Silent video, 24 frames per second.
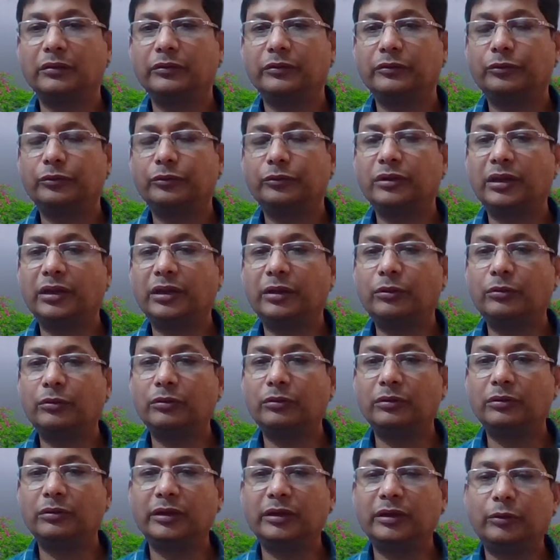So now
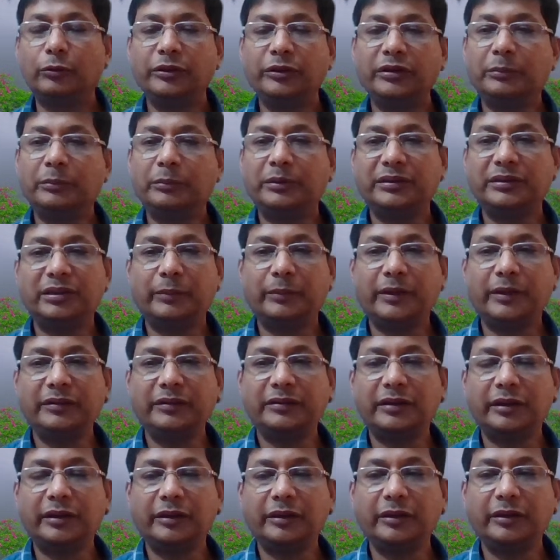the week number 7 is
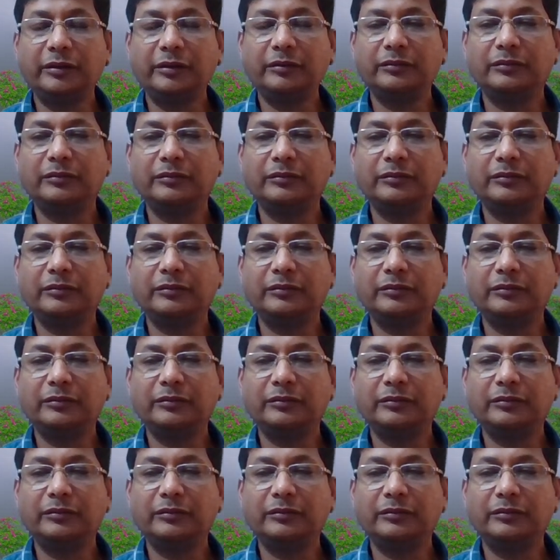running.